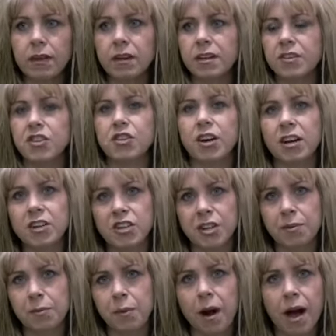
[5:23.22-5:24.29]

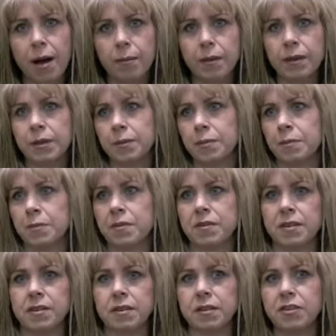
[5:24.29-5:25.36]
construction problems,
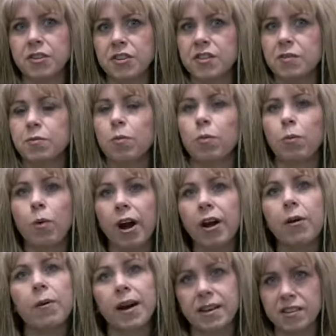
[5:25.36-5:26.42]
and just where
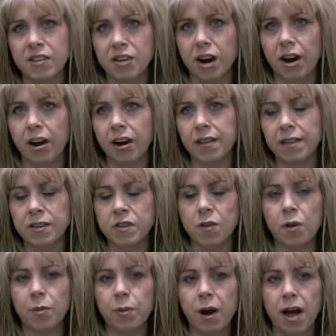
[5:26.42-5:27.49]
do I start in this
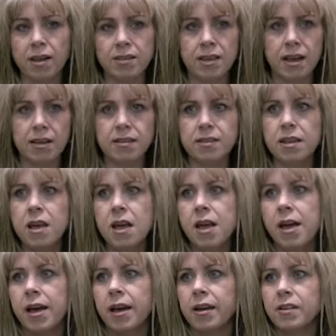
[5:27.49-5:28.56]
whole
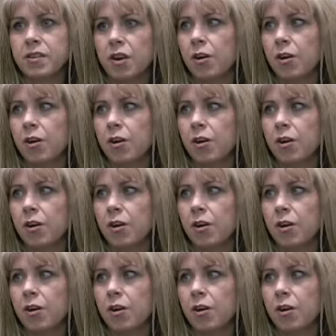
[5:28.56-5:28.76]
process.